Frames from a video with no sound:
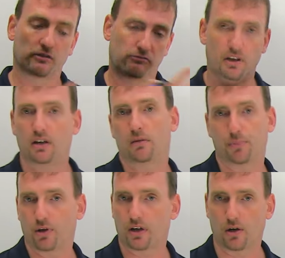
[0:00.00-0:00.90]
Read the
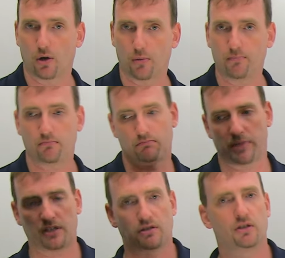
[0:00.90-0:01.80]
book at home.
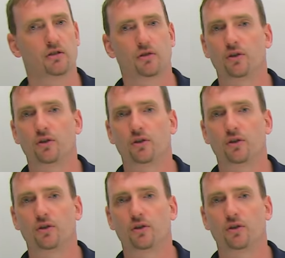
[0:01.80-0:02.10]
Make sure you